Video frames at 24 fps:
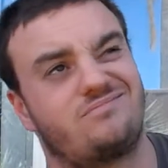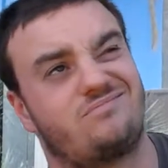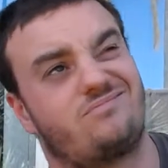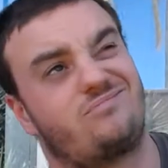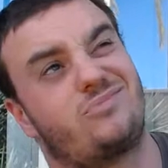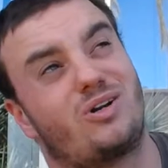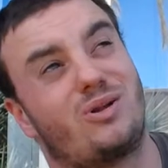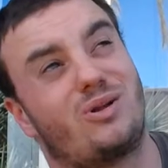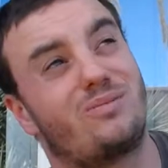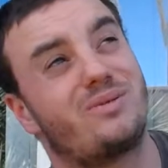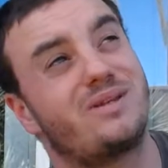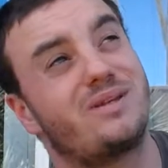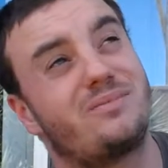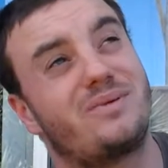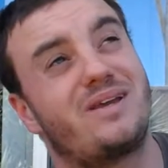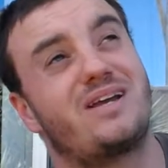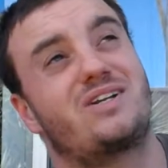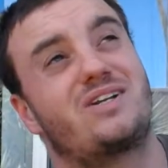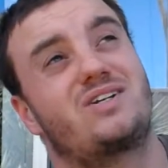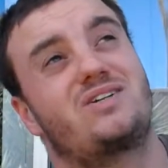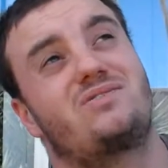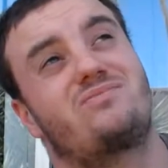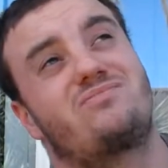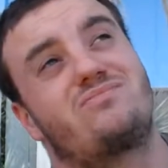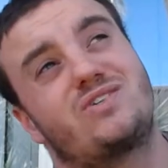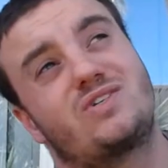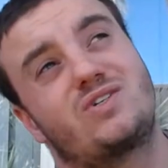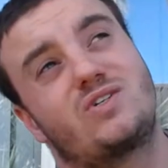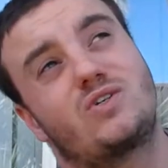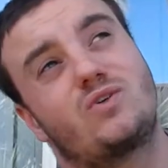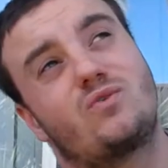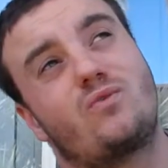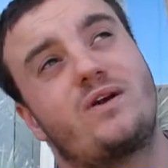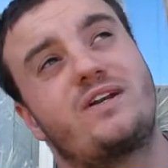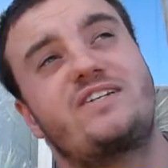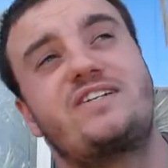probably about
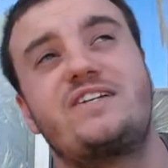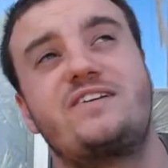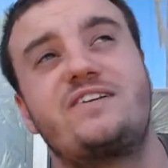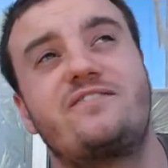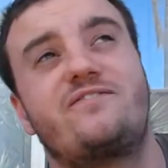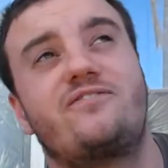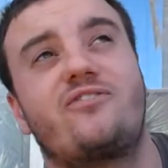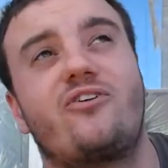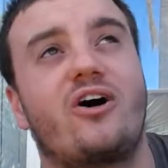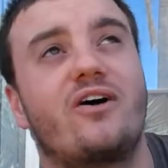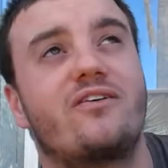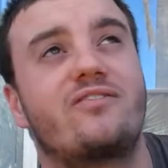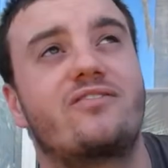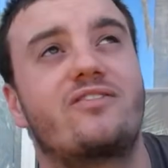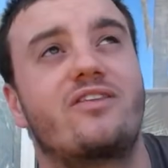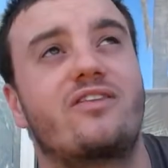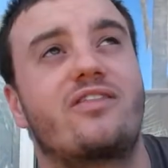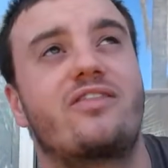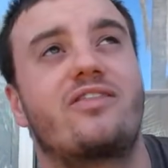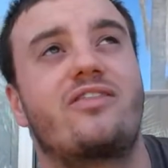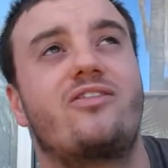25 to